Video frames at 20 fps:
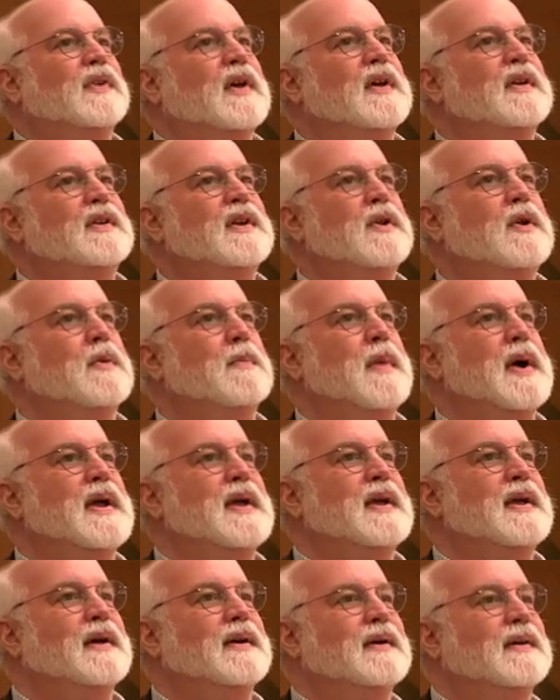
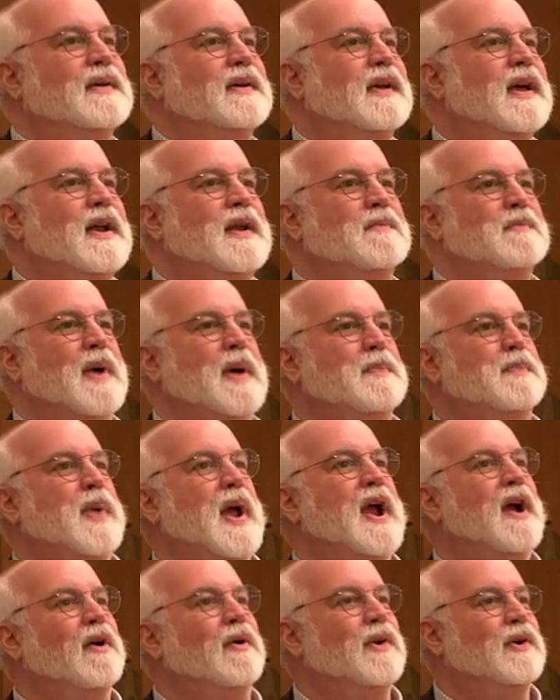my
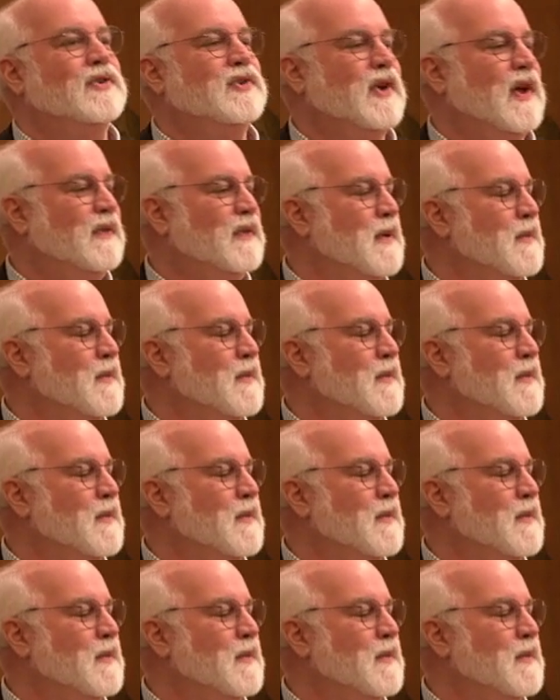parish at